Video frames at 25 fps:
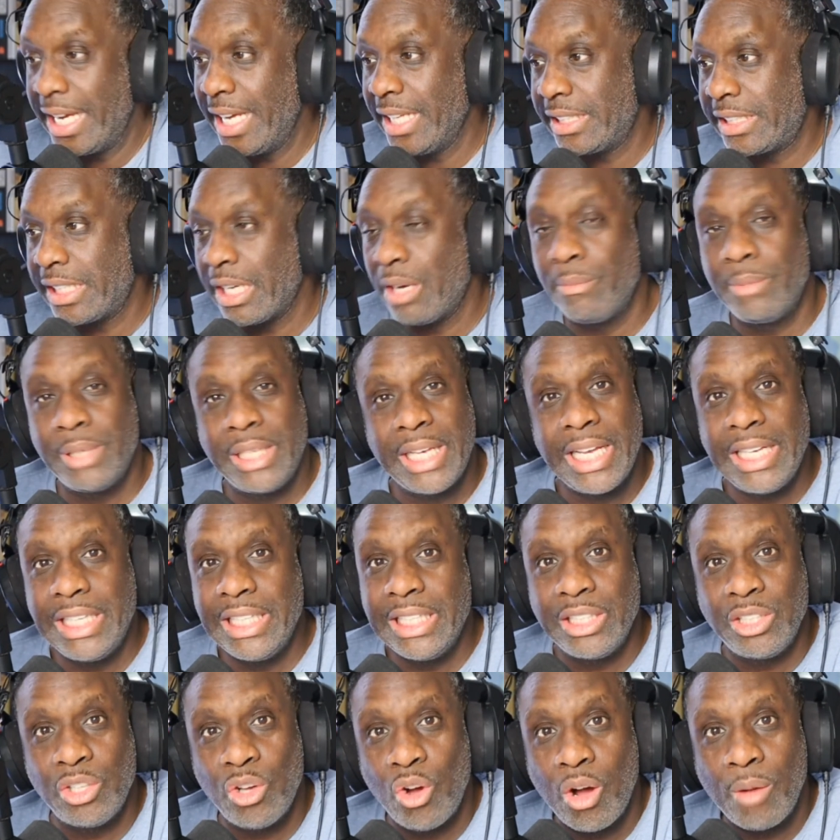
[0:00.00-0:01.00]
can't tell me
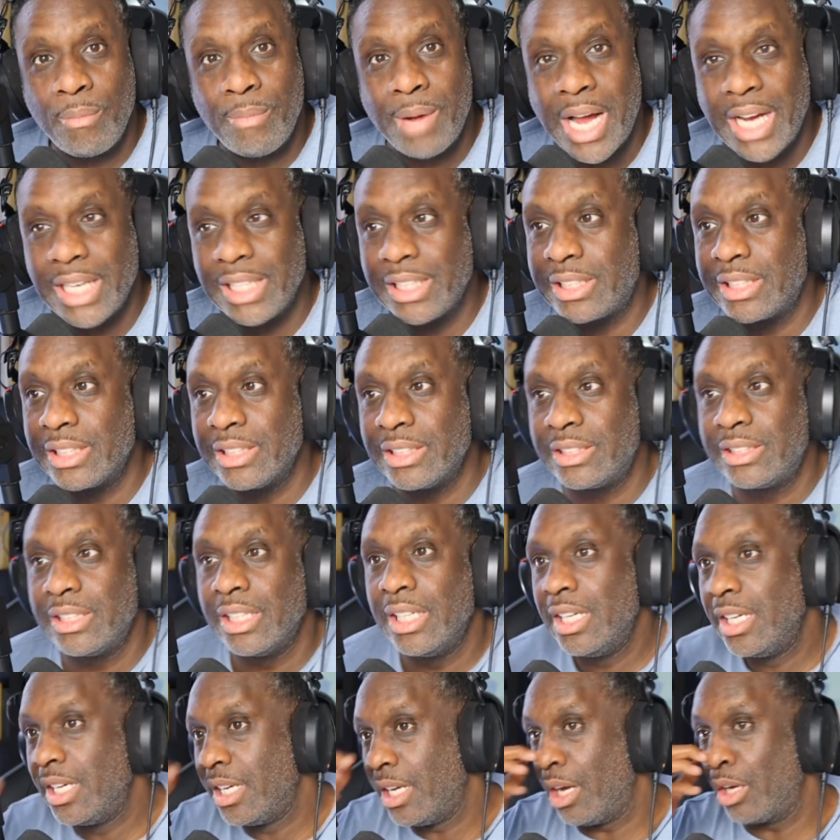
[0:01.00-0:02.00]
they didn't know about it
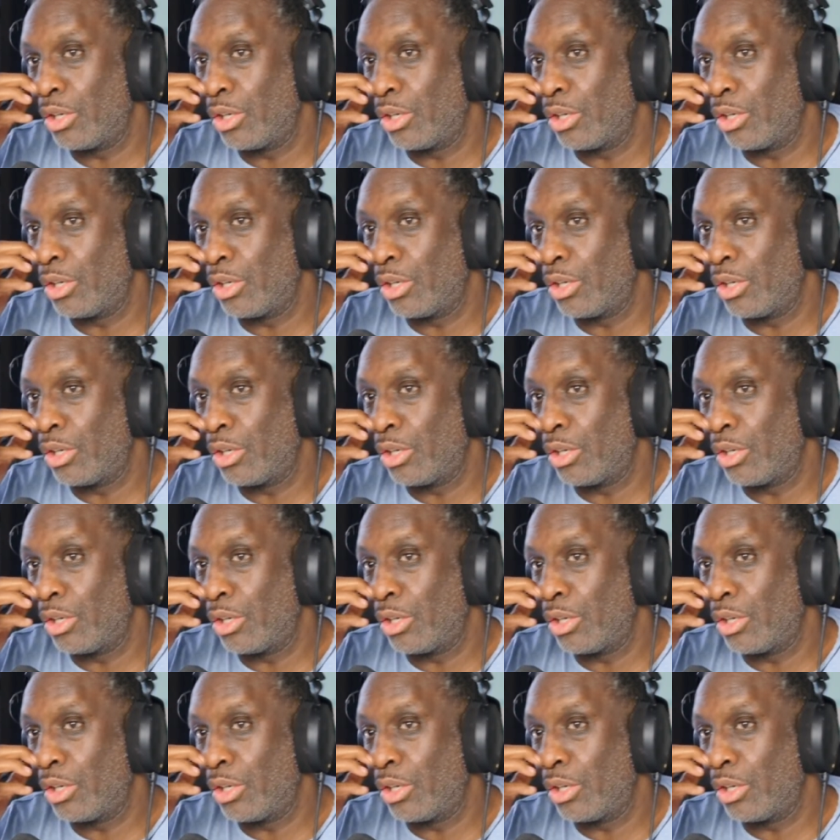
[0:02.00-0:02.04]
because